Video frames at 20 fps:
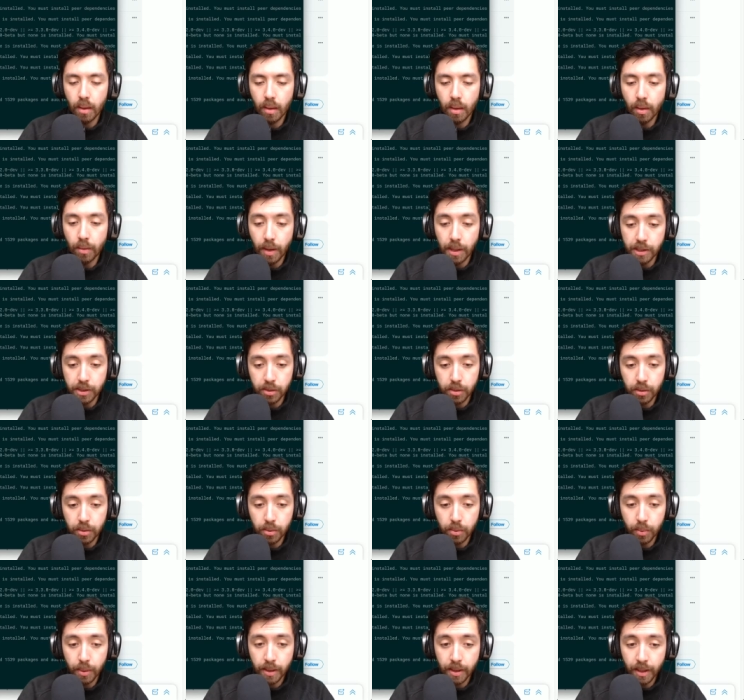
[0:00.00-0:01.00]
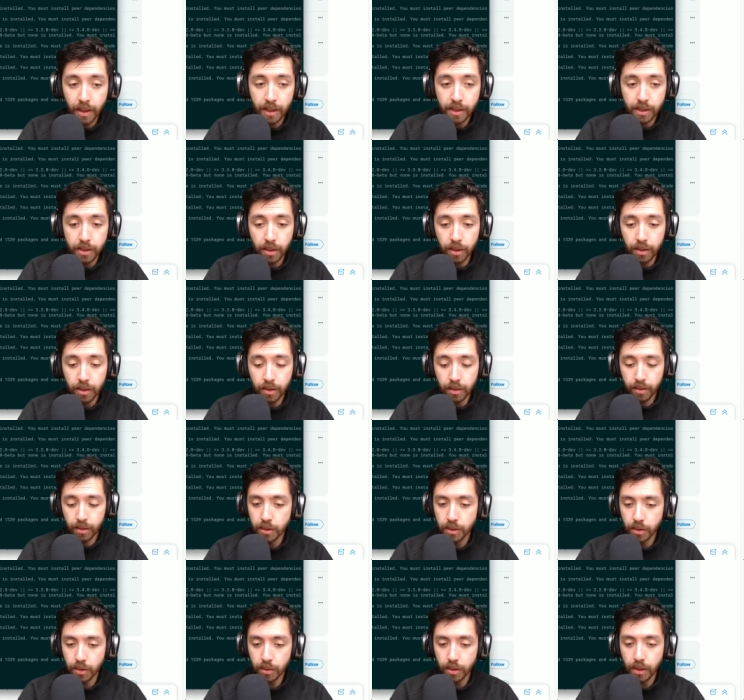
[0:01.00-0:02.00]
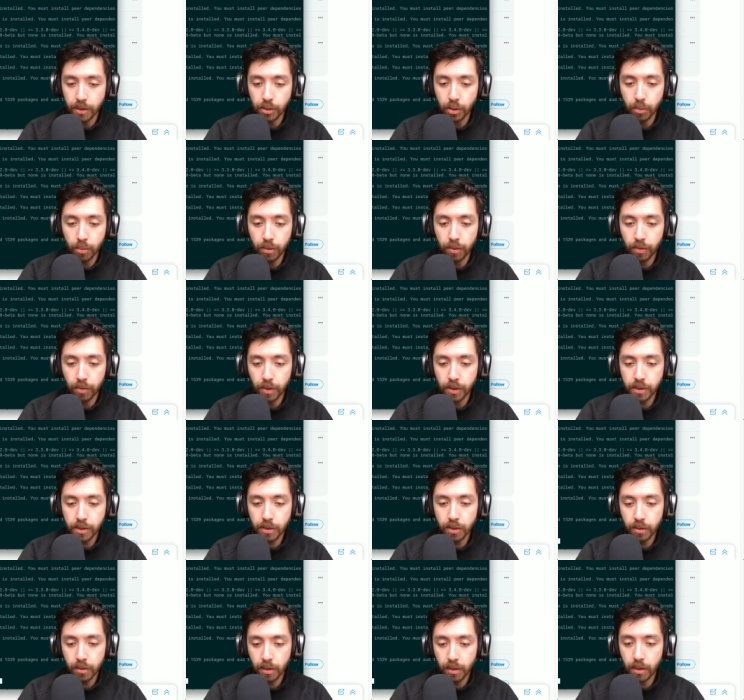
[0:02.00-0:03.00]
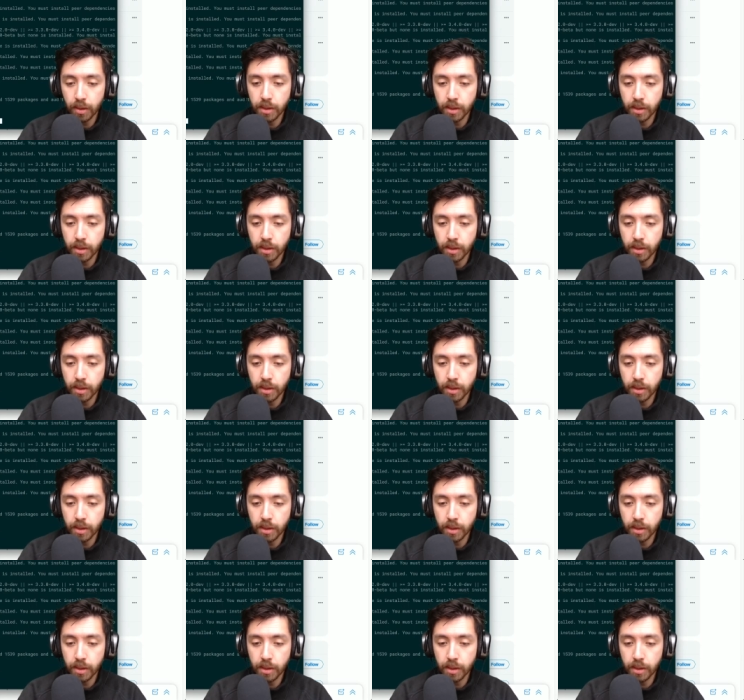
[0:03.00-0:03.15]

All right, so when that is done, so let's open VS Code in this